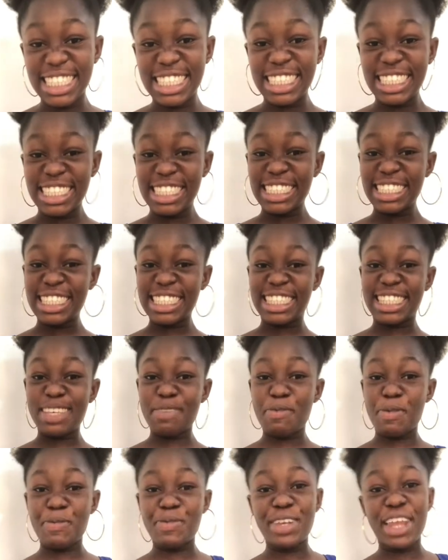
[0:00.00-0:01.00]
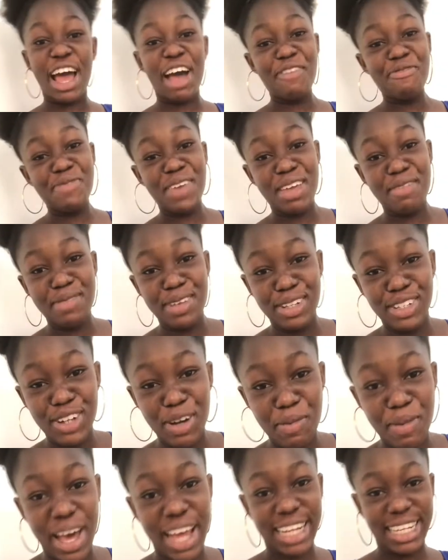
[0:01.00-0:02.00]
You see people that made me draw my
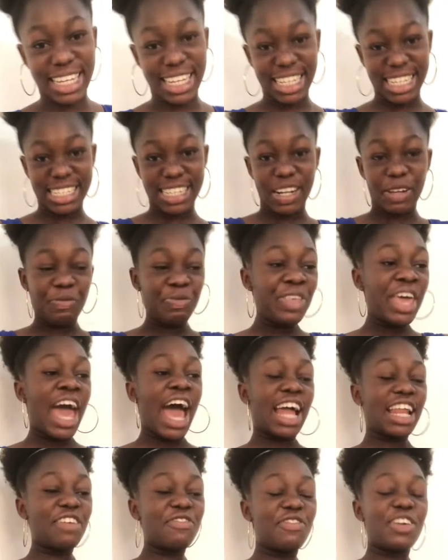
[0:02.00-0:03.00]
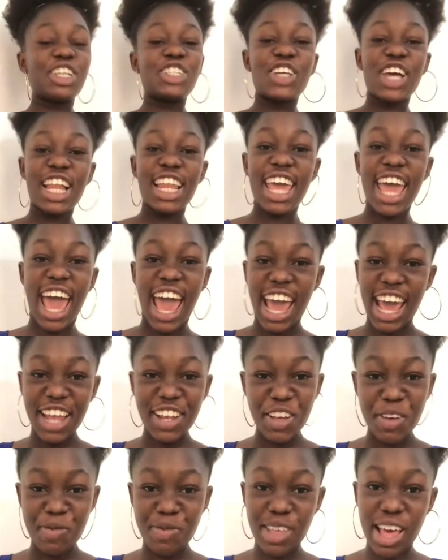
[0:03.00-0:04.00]
attention, and eventually I end
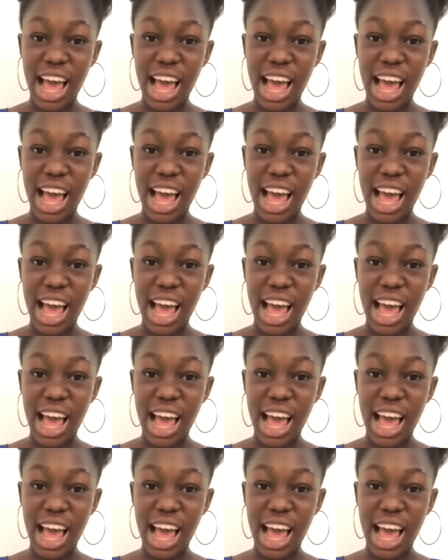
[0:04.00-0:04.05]
up